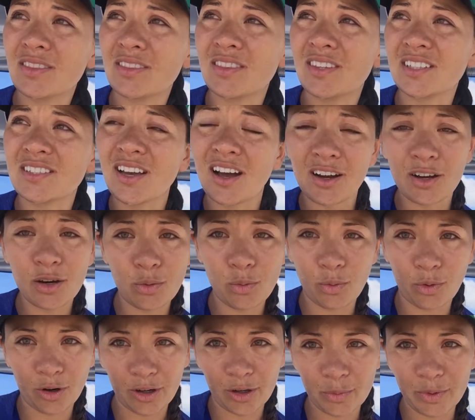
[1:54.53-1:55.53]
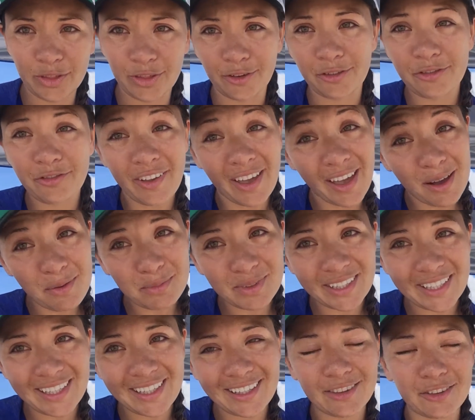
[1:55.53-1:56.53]
the tug of war with their
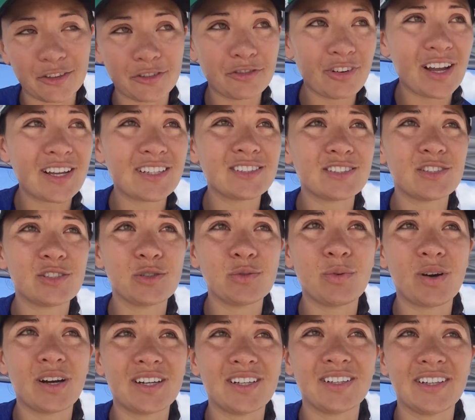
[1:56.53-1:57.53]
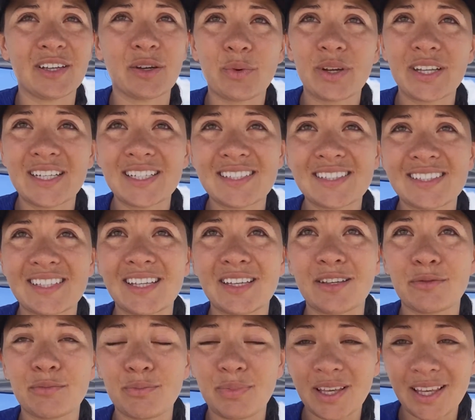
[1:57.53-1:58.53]
family and their friends who want to like witness it
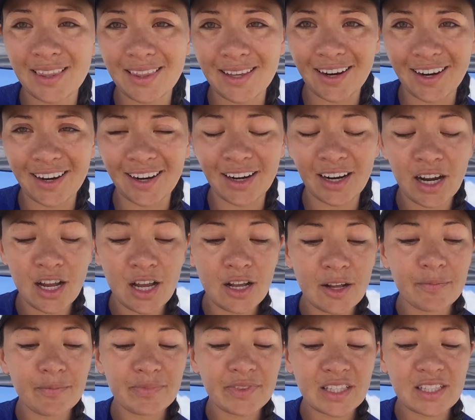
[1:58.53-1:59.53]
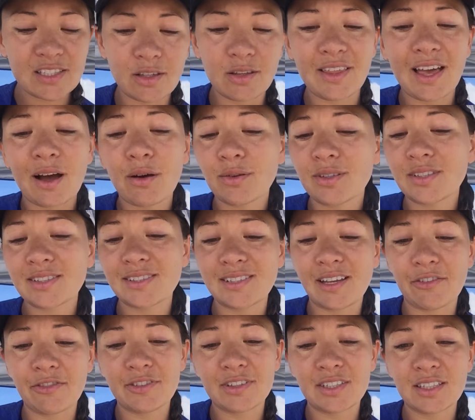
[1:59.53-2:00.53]
and be there. So that was
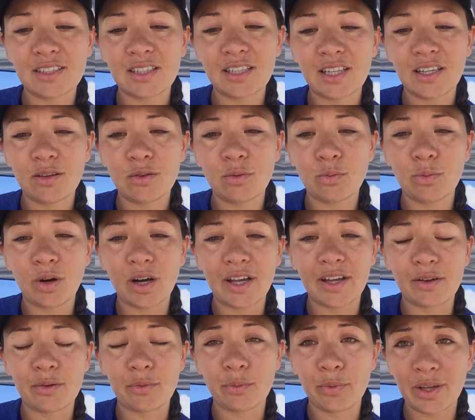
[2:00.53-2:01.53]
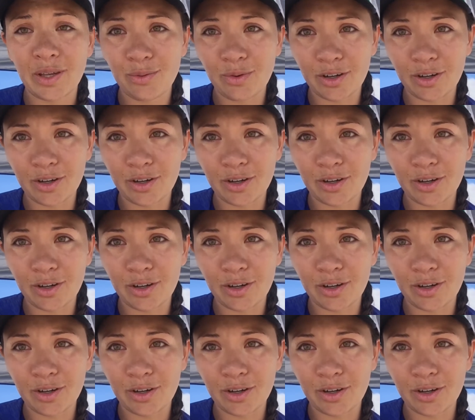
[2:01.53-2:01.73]
definitely what we